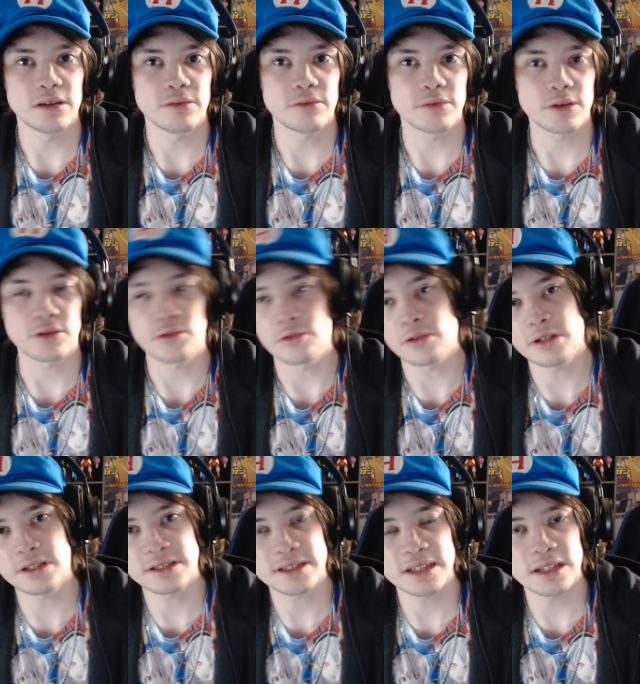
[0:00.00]

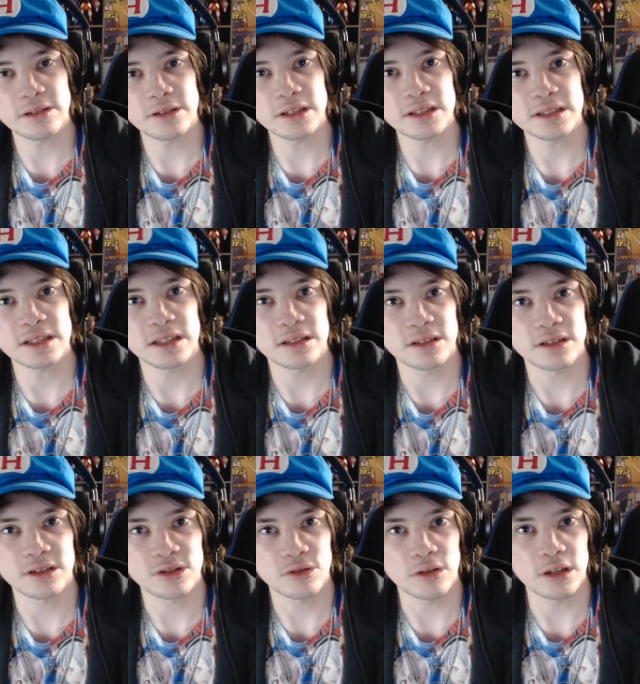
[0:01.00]
recorded series into
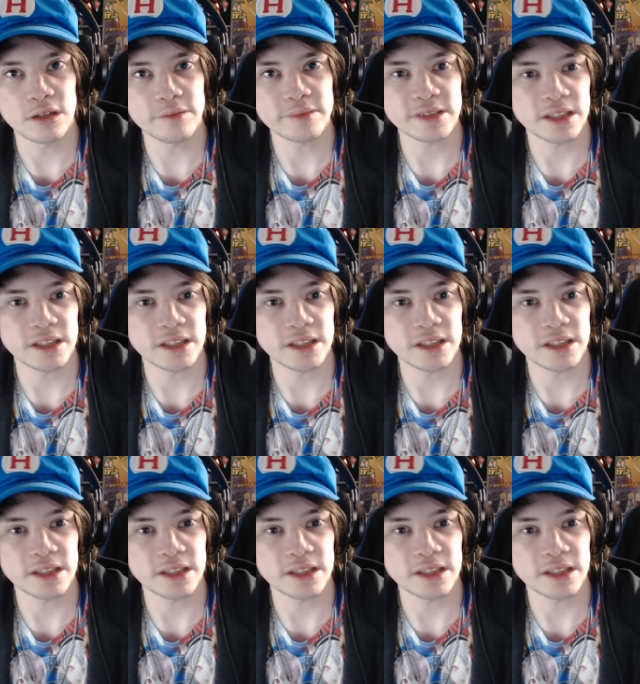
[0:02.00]
streams